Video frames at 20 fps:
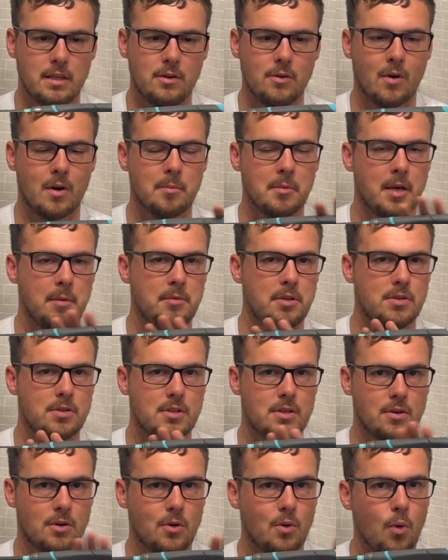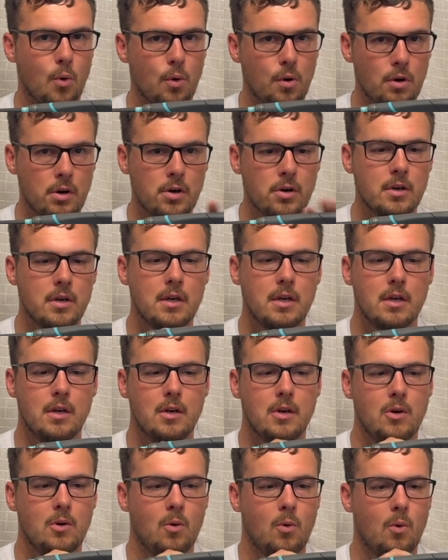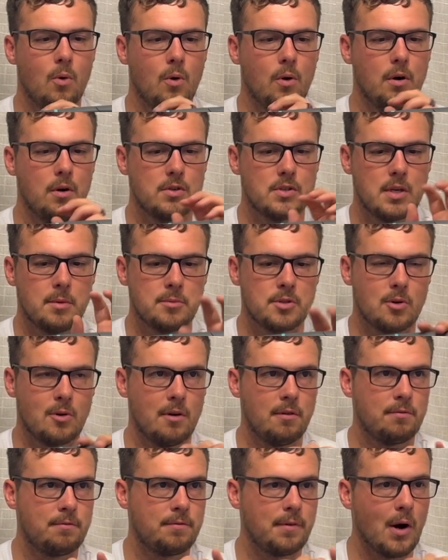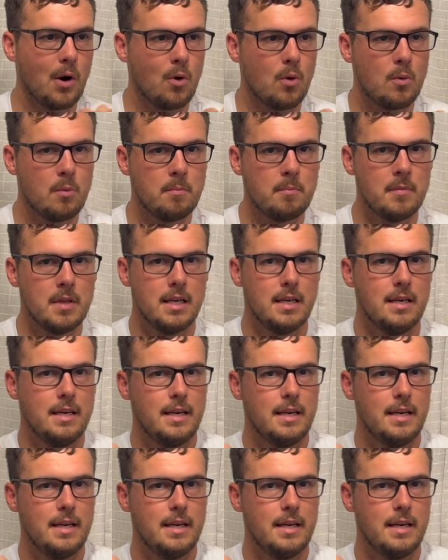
Normally I'm used to cork or some sort of foam.